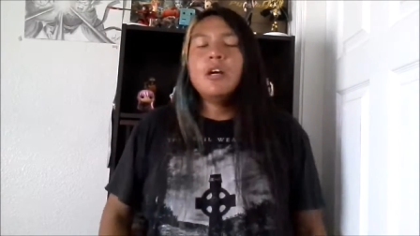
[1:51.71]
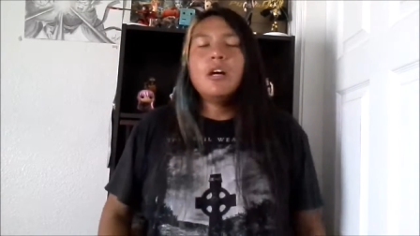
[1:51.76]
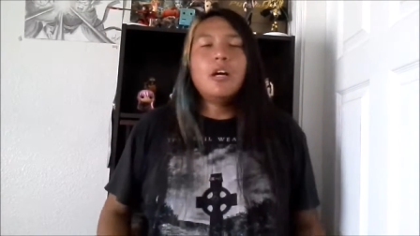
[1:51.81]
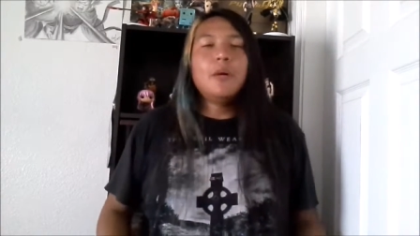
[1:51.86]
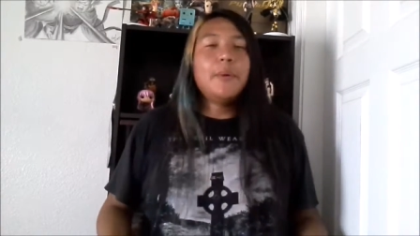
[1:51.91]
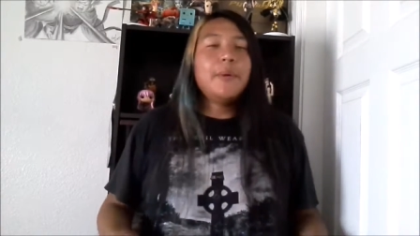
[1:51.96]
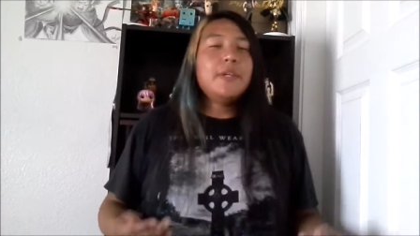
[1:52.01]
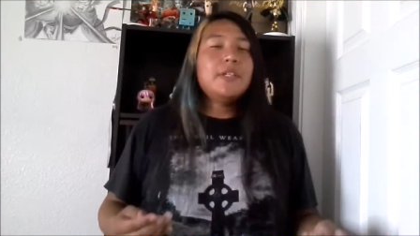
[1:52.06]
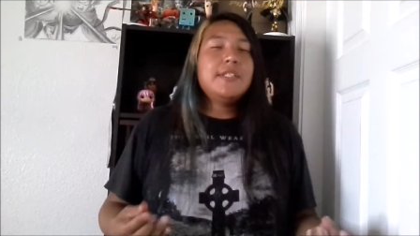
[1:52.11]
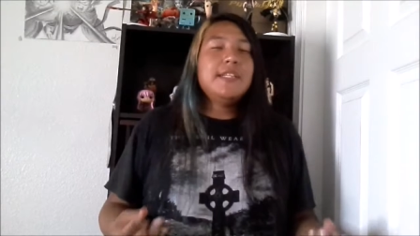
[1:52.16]

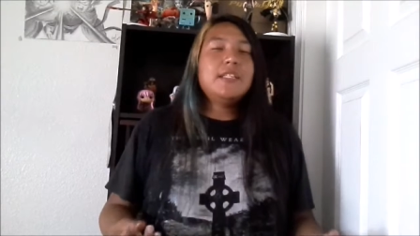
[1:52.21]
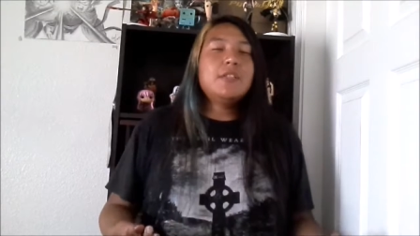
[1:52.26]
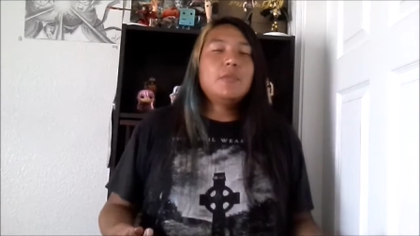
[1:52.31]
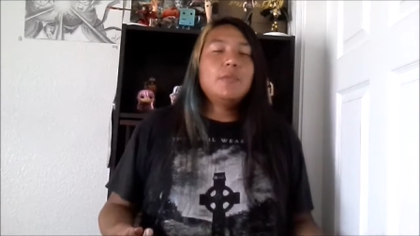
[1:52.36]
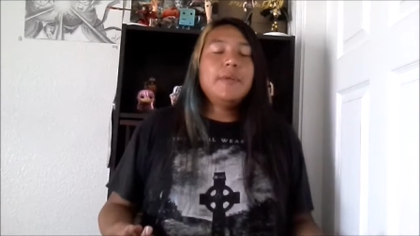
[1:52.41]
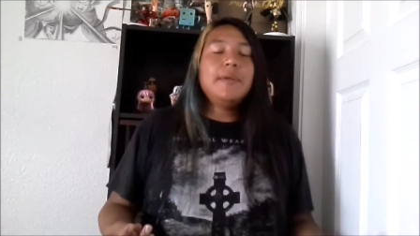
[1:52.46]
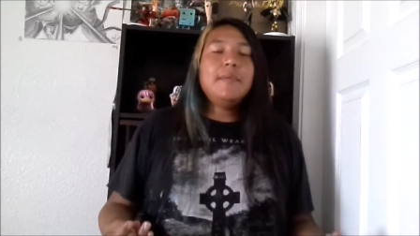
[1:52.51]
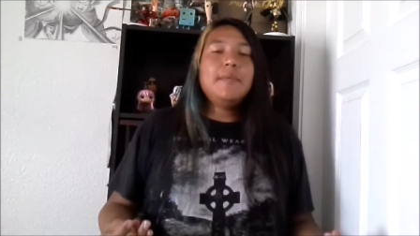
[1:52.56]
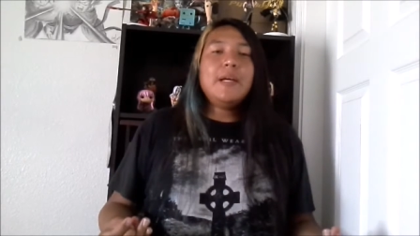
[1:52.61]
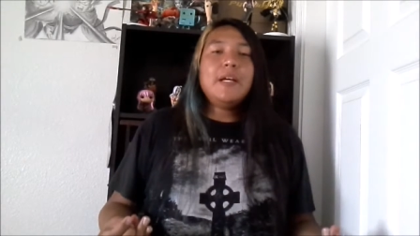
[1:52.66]
Are we going to see some
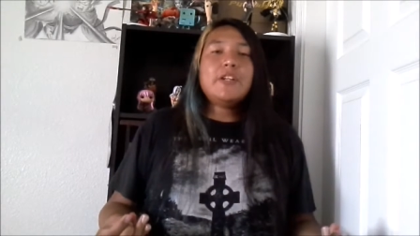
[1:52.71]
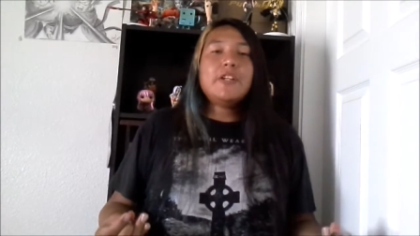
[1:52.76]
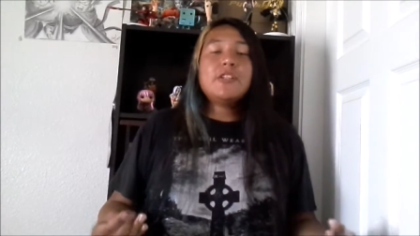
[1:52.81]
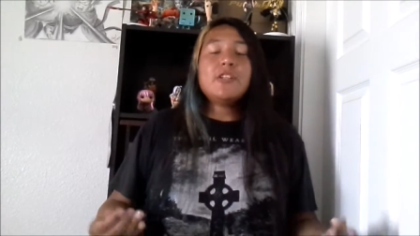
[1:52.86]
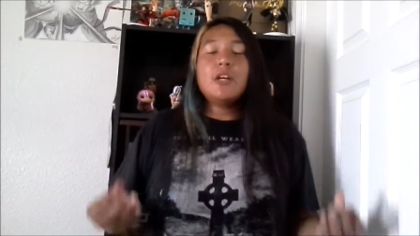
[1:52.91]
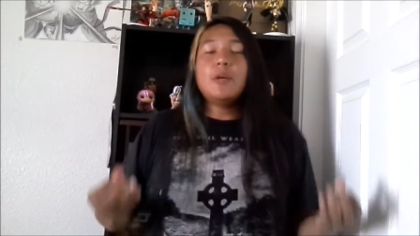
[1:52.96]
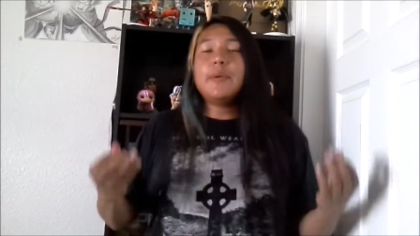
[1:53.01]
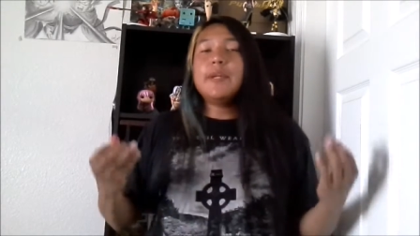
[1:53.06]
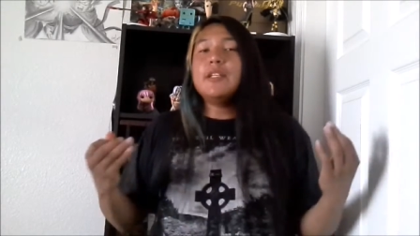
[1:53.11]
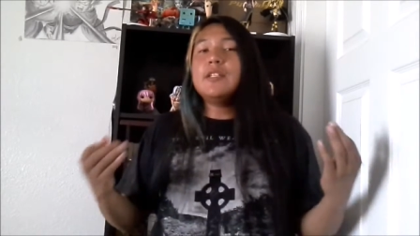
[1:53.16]
rematches?
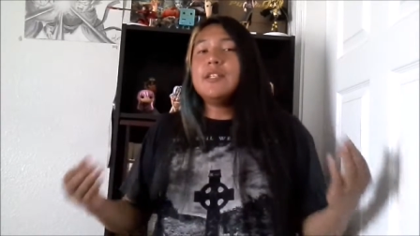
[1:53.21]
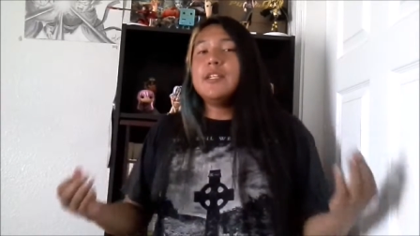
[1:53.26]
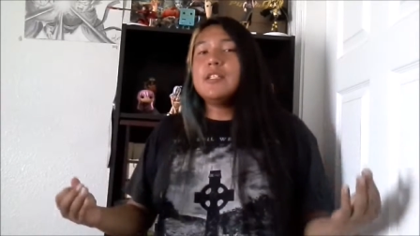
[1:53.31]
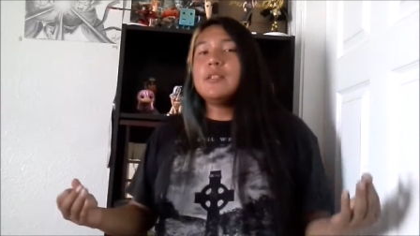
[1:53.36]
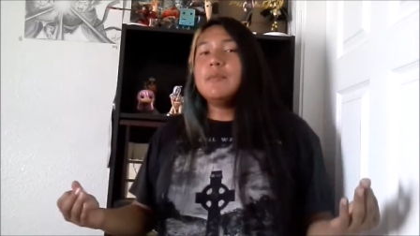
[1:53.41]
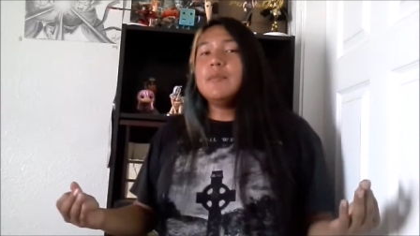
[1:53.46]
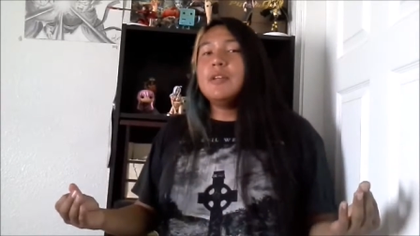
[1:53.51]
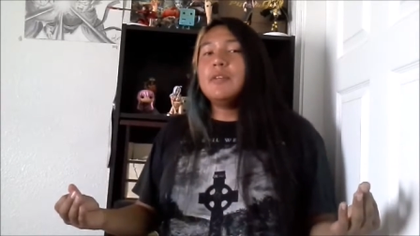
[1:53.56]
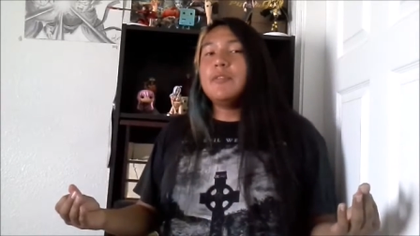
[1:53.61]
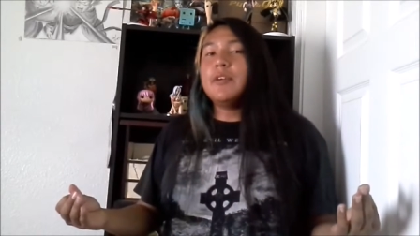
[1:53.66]
Are we going to see
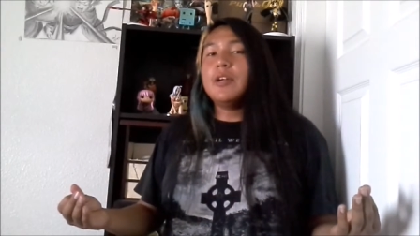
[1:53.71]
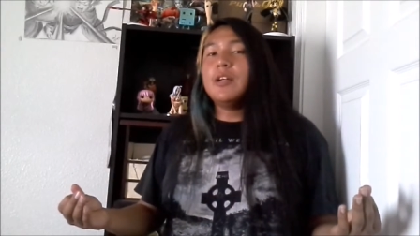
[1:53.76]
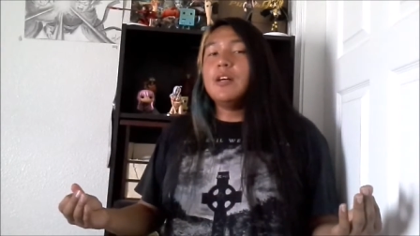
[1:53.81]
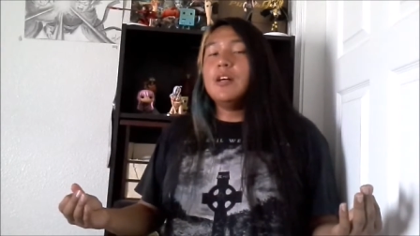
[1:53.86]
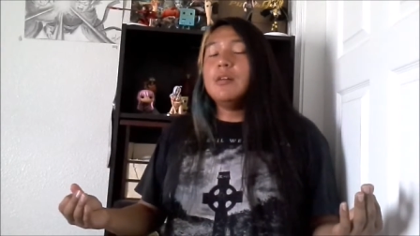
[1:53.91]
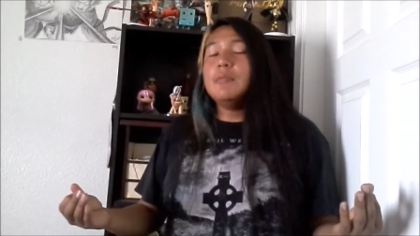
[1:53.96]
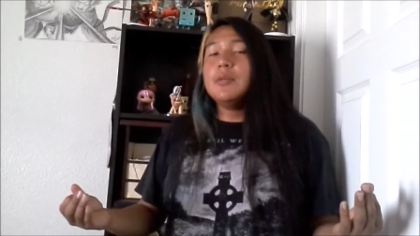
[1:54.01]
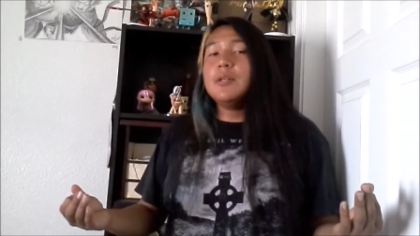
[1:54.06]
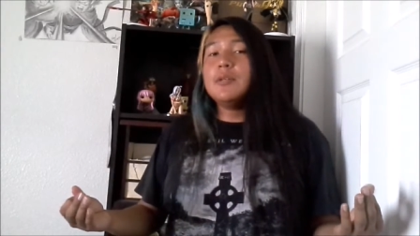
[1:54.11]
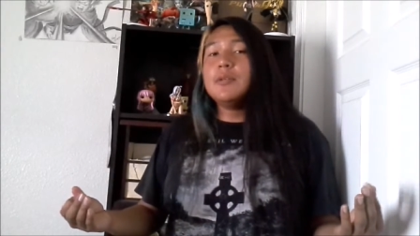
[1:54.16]
some different
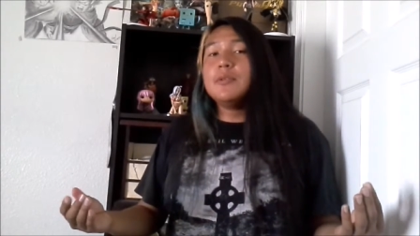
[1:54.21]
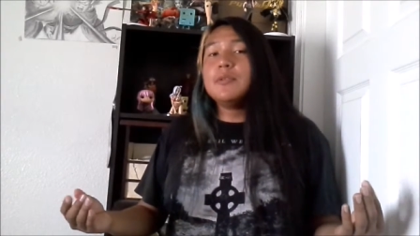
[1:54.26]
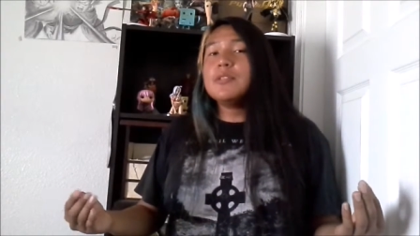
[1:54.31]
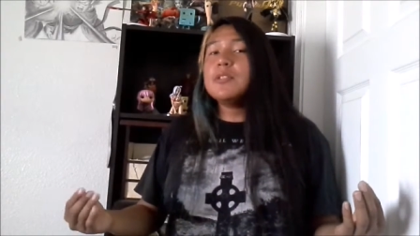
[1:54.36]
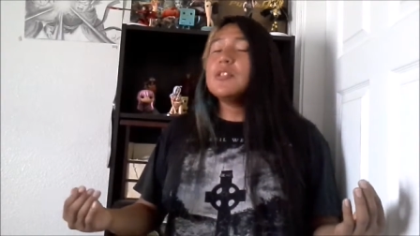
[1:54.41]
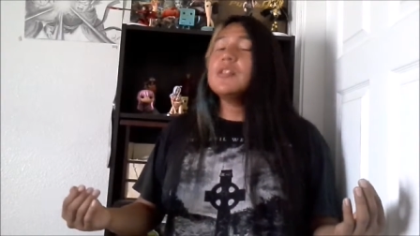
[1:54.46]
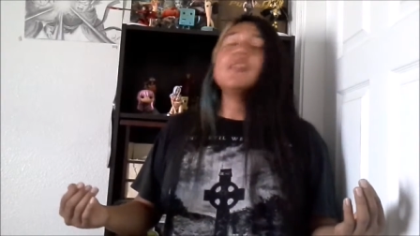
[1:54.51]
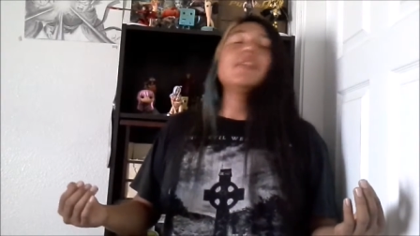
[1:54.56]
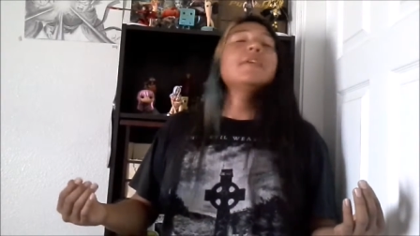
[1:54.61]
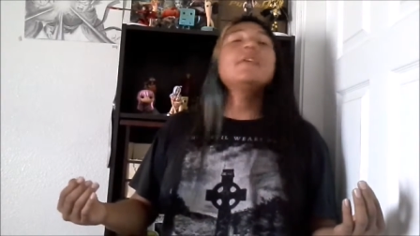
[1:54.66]

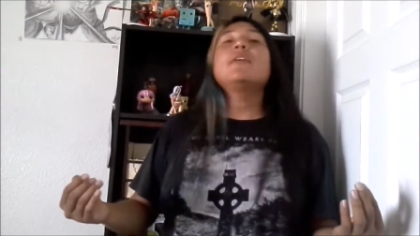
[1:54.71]
combos?